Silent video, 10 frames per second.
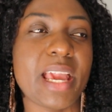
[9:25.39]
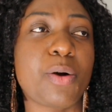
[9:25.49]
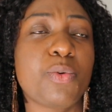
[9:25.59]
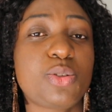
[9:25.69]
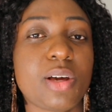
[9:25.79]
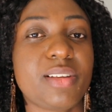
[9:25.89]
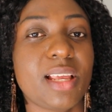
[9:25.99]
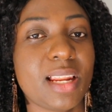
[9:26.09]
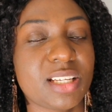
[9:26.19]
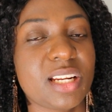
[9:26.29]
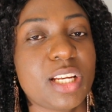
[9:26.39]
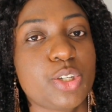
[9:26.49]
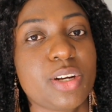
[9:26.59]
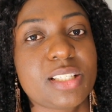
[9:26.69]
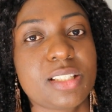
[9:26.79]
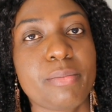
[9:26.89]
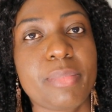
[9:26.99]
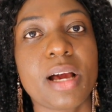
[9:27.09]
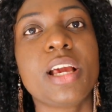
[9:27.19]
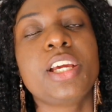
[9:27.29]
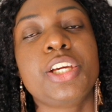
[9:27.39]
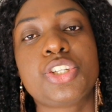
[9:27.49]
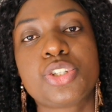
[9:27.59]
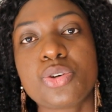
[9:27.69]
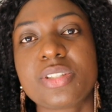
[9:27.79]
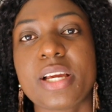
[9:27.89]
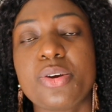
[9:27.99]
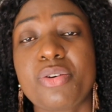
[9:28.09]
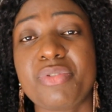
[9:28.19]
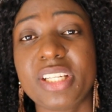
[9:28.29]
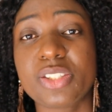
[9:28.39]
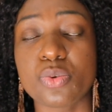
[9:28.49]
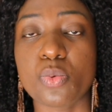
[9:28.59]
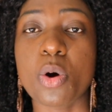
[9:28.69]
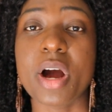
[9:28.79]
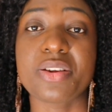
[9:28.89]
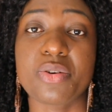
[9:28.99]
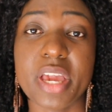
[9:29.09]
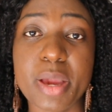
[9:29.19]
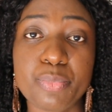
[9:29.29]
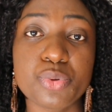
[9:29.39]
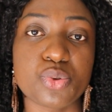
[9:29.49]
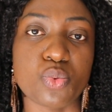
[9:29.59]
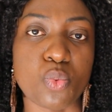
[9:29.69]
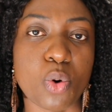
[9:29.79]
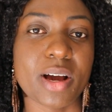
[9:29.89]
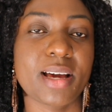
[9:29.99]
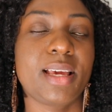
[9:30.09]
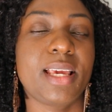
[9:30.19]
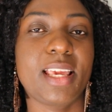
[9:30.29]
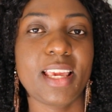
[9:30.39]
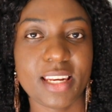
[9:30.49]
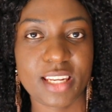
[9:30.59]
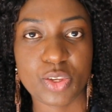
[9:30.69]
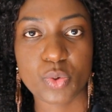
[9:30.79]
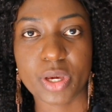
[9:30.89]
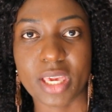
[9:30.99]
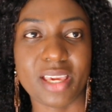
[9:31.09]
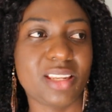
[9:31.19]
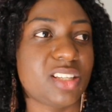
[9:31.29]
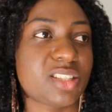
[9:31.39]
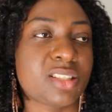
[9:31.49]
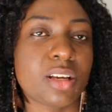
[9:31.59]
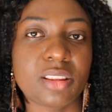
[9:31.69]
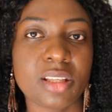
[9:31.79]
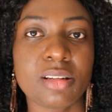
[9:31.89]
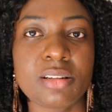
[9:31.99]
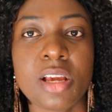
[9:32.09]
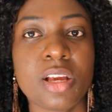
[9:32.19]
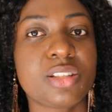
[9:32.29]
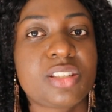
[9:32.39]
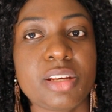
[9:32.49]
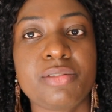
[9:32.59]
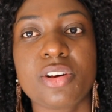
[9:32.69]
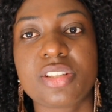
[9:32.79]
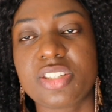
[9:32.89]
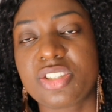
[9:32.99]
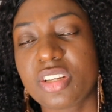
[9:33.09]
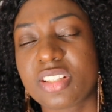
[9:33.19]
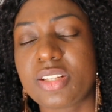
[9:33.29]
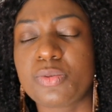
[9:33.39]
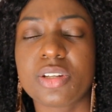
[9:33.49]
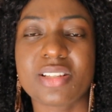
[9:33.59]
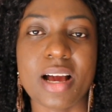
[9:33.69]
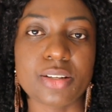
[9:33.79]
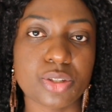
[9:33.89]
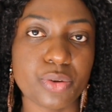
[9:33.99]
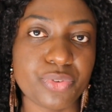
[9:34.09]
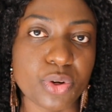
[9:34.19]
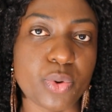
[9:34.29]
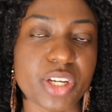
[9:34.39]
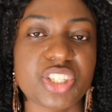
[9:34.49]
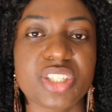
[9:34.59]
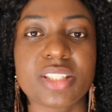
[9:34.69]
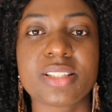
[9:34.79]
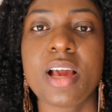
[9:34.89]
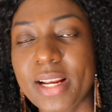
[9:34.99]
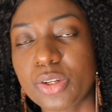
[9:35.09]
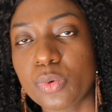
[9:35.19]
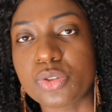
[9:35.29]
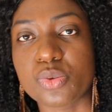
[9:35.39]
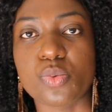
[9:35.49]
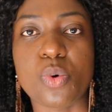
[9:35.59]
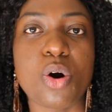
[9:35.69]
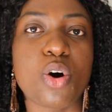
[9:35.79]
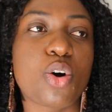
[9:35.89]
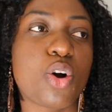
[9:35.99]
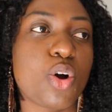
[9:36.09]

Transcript: And once you have the national insurance number, it shows that you're ready to work and you're able to work in the UK. It is nothing serious. It's just, they'll just ask you a few questions. Why do you want to work?